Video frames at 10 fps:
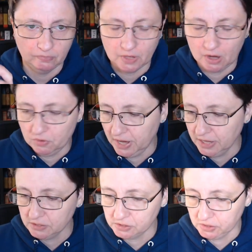all
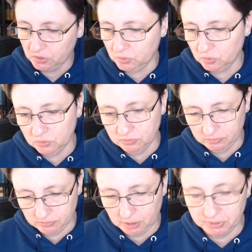right so
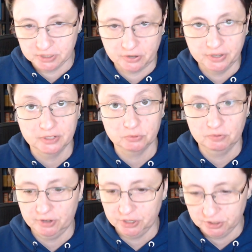I'll be starting this one
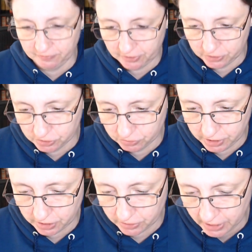very, very soon
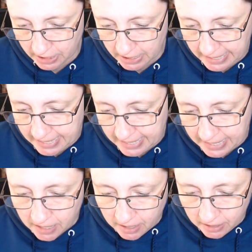here.
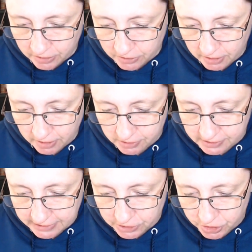Uh,
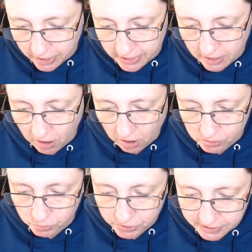see, John and
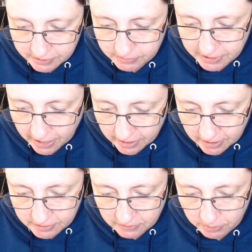Hong were
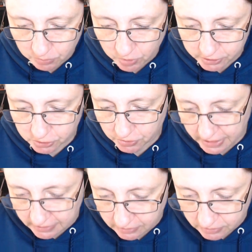scions of a once
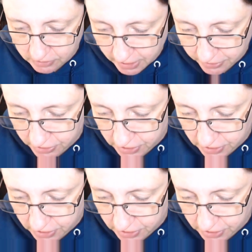great southern